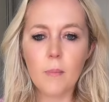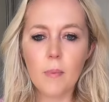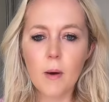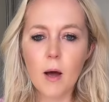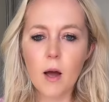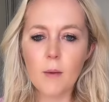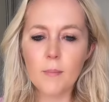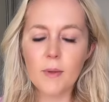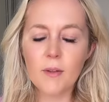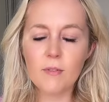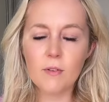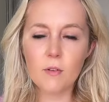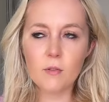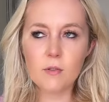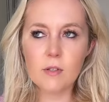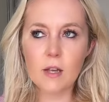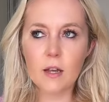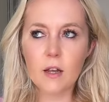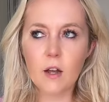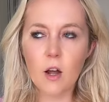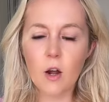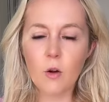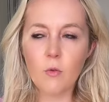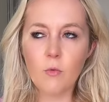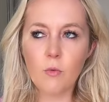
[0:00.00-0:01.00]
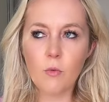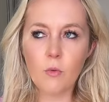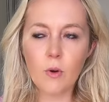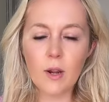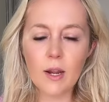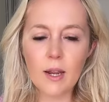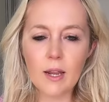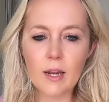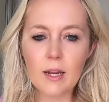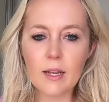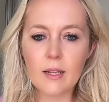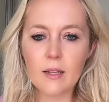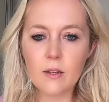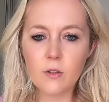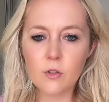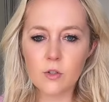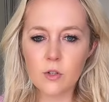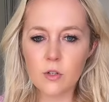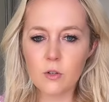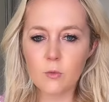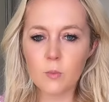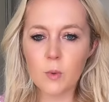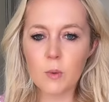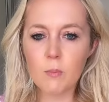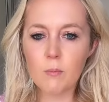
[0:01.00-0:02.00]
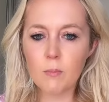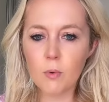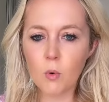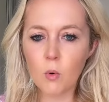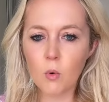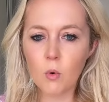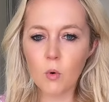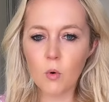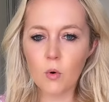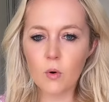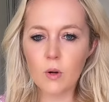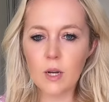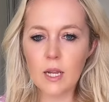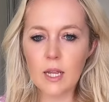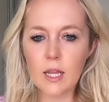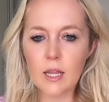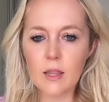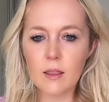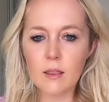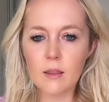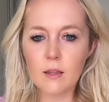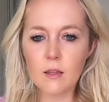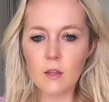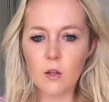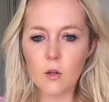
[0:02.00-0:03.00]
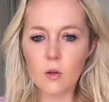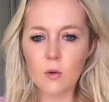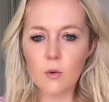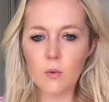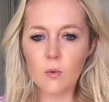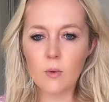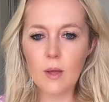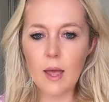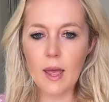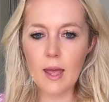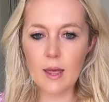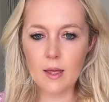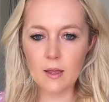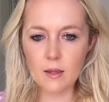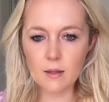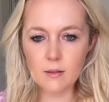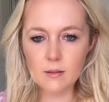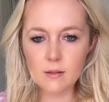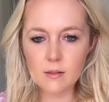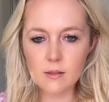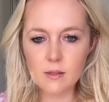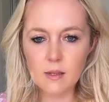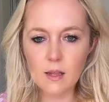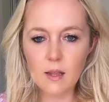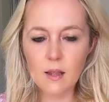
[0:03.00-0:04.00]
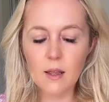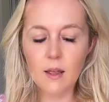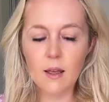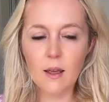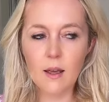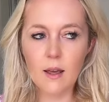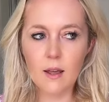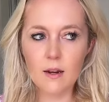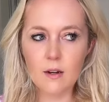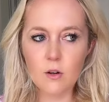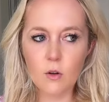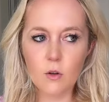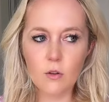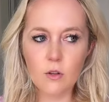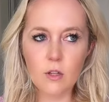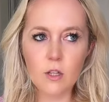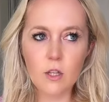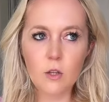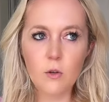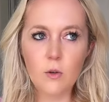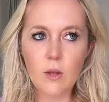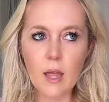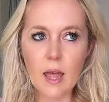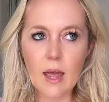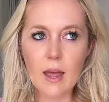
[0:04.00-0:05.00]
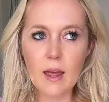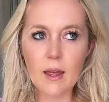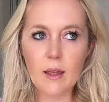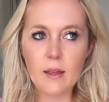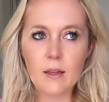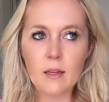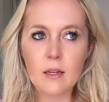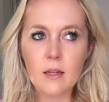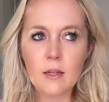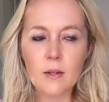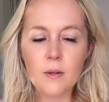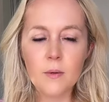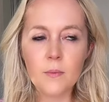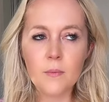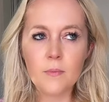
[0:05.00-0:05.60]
Part of me feels like I really should have been born in the US and not the UK.